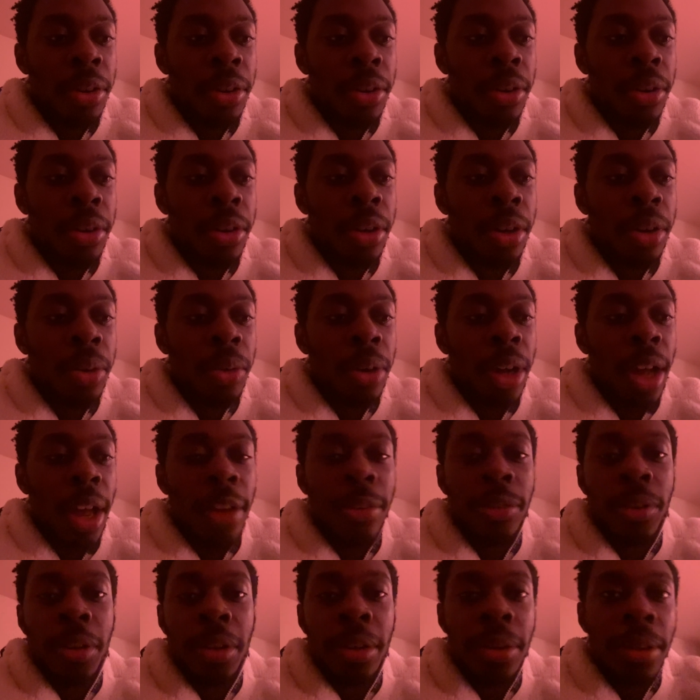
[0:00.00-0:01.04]
or
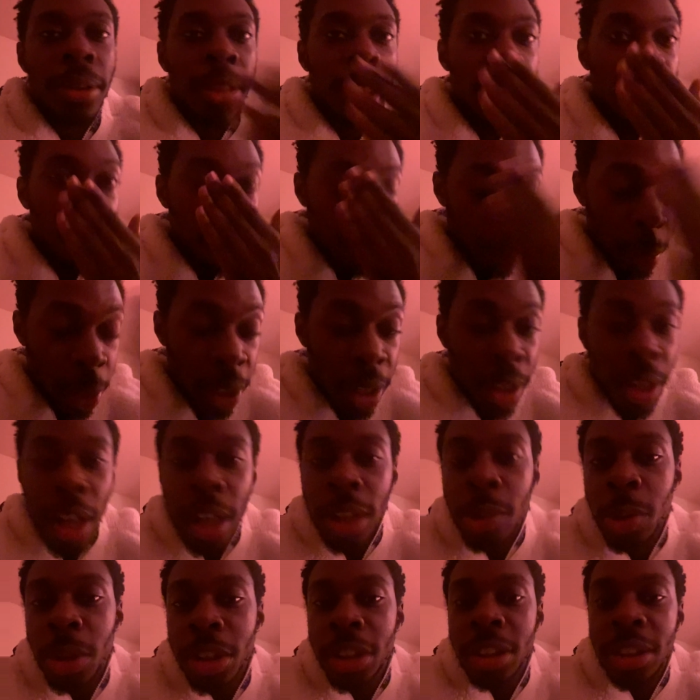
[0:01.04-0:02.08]
whatever. But yeah,
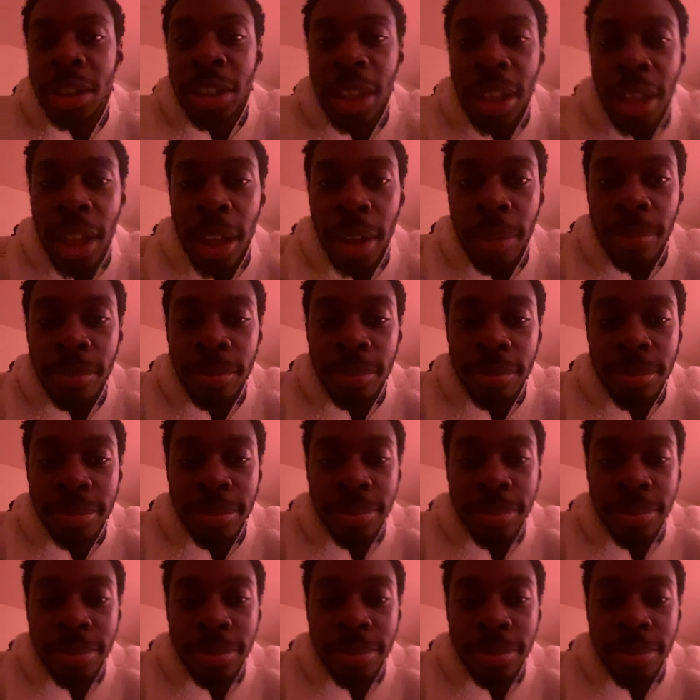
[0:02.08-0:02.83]
I wanted to say that.